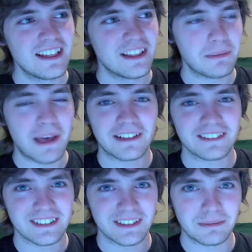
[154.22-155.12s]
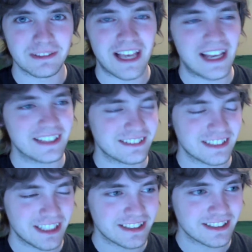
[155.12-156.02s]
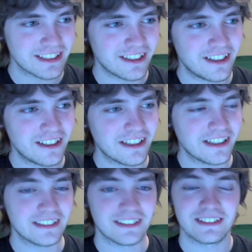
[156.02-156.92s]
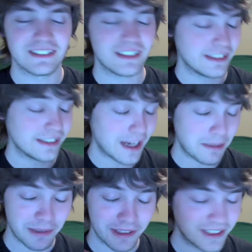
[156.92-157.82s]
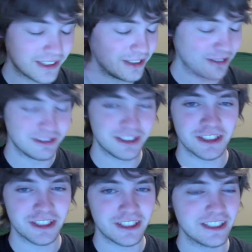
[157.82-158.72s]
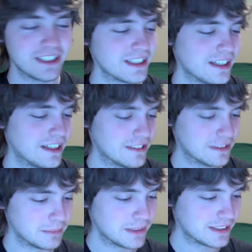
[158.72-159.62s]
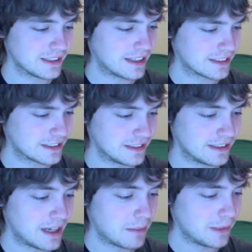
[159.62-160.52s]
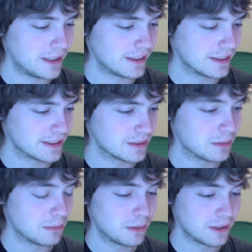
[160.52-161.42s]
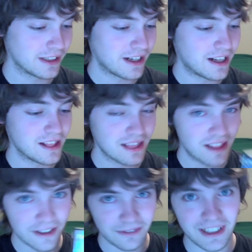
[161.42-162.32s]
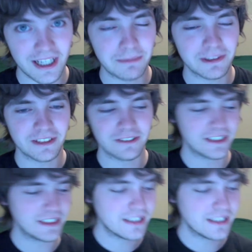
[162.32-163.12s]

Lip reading: The battle systems hasn't changed at all, and it's an epic, huge journey. I'll admit to actually not beating this, but putting a lot of time into it.